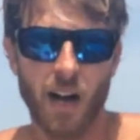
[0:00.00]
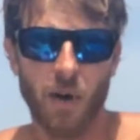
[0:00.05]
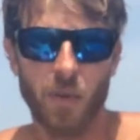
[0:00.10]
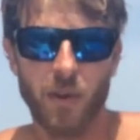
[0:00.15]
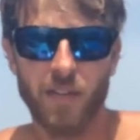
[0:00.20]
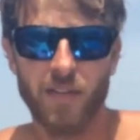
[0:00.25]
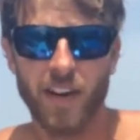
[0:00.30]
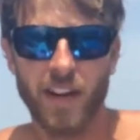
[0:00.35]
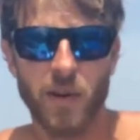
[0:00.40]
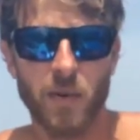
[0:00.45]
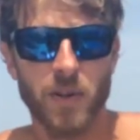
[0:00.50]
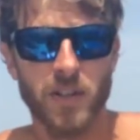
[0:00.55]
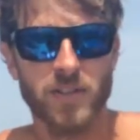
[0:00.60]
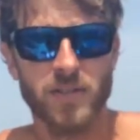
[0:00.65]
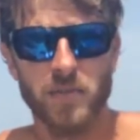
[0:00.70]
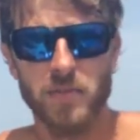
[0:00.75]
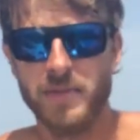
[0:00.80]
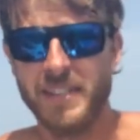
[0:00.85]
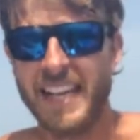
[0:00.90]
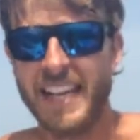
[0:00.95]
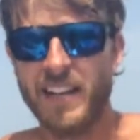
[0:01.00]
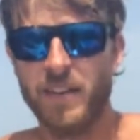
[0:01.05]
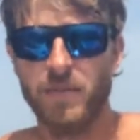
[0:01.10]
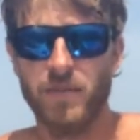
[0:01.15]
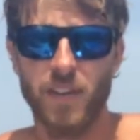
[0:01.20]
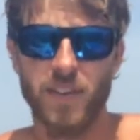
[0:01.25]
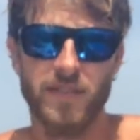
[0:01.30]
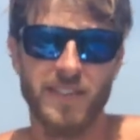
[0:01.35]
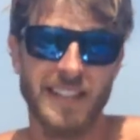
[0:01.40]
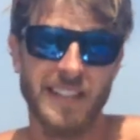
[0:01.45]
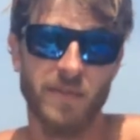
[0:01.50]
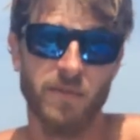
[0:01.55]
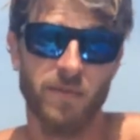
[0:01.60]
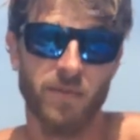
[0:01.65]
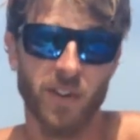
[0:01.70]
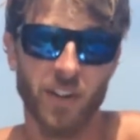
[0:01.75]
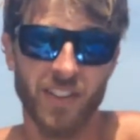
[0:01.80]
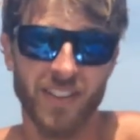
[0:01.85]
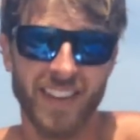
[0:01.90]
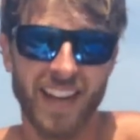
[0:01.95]
We have anywhere from 10 to 15
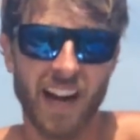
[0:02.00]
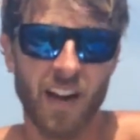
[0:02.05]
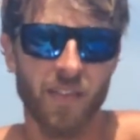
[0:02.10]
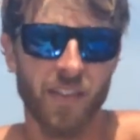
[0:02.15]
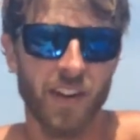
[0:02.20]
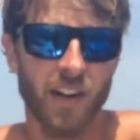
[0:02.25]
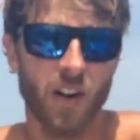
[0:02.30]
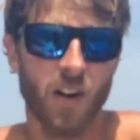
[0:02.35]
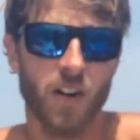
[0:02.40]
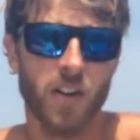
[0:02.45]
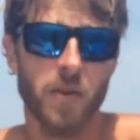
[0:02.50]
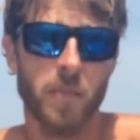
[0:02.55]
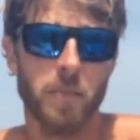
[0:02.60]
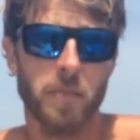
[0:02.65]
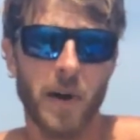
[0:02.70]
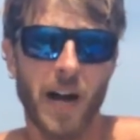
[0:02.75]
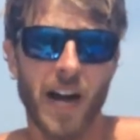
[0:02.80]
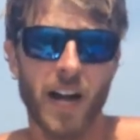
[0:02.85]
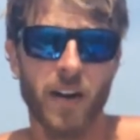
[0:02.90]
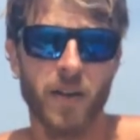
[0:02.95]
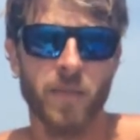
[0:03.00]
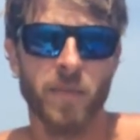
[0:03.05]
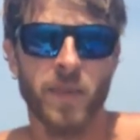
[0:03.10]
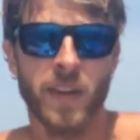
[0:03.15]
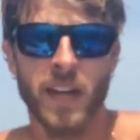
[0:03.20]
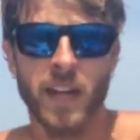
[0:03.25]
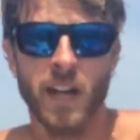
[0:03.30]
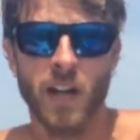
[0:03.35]
foot down there on the bottom.